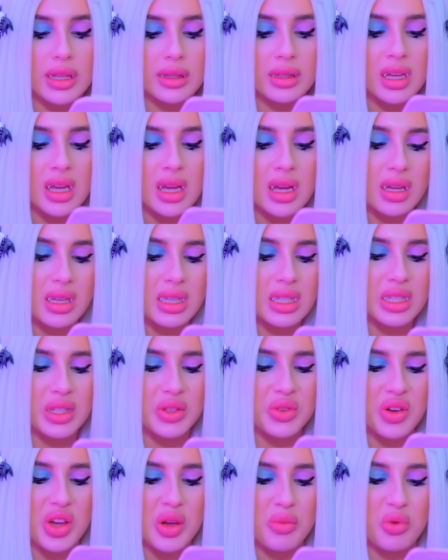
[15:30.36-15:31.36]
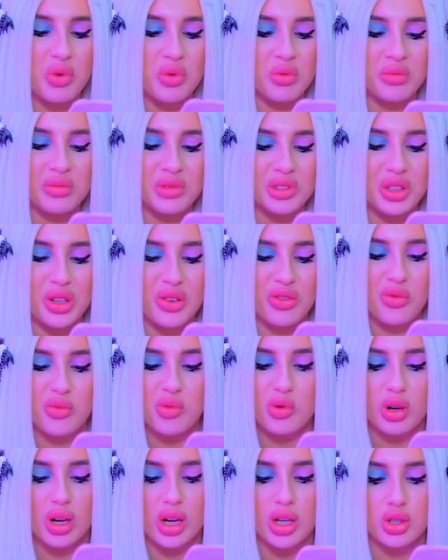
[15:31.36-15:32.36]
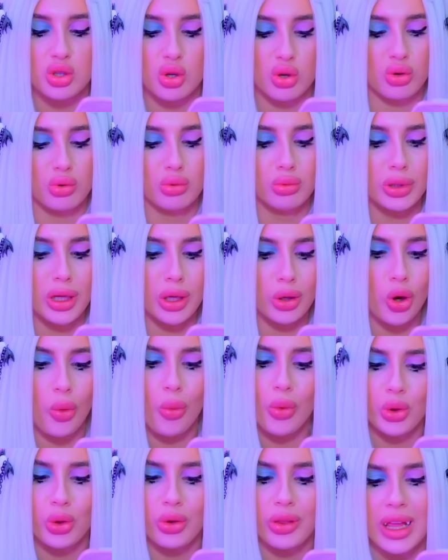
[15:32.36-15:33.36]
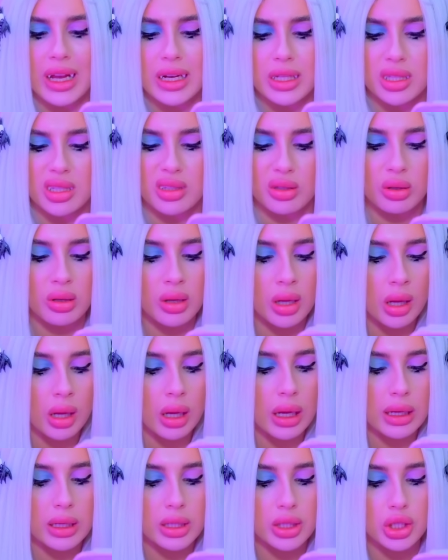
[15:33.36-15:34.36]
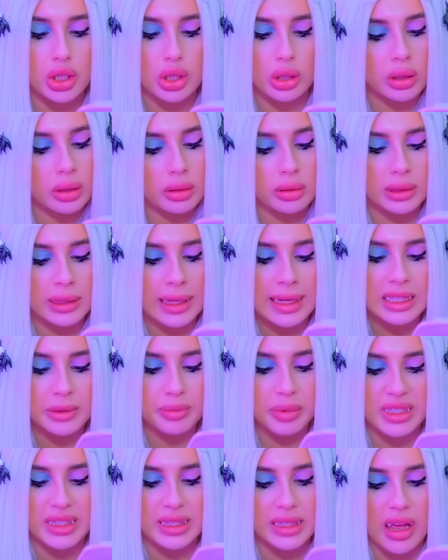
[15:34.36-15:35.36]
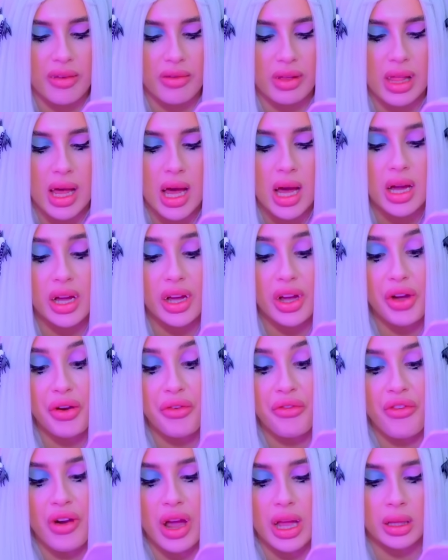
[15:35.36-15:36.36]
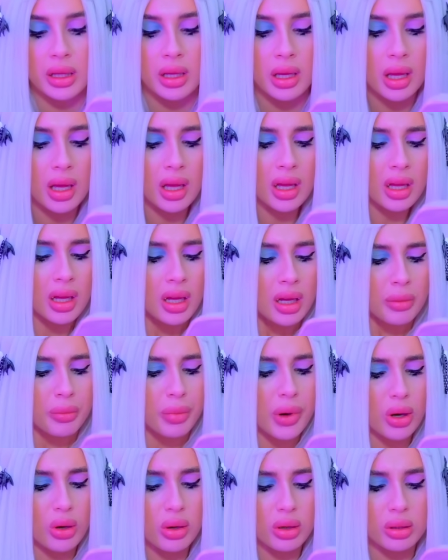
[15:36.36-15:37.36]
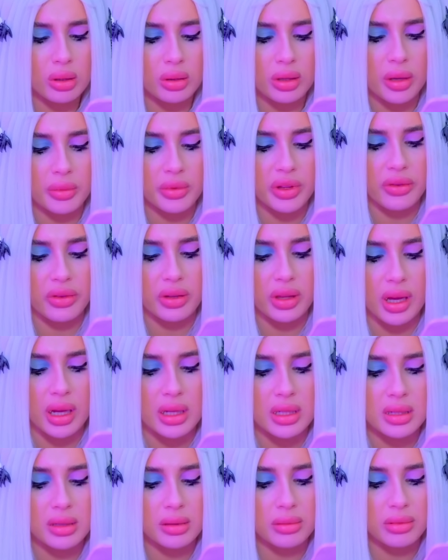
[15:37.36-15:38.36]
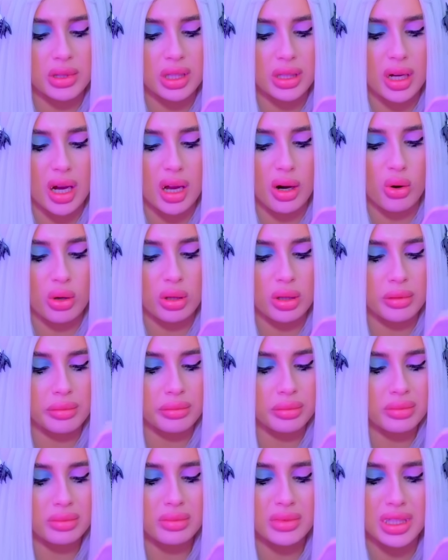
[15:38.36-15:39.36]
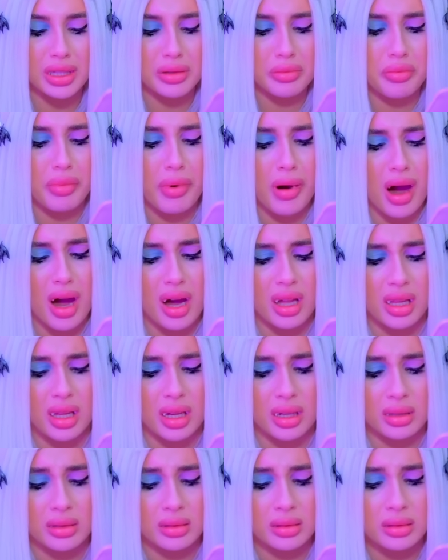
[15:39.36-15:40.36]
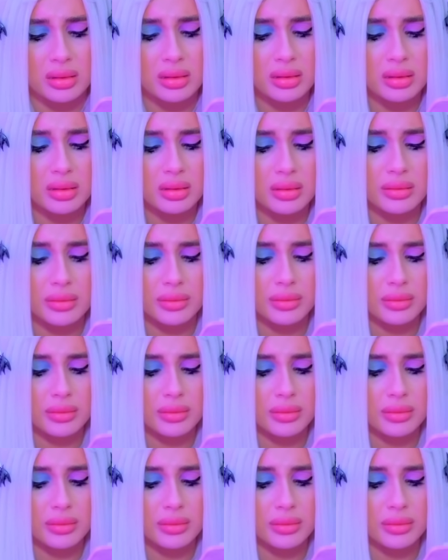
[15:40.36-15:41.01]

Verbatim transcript: to some new guy she's dating, some Nelson, and Gwen set us up. Looks like there's gonna be no crown and no ball for us.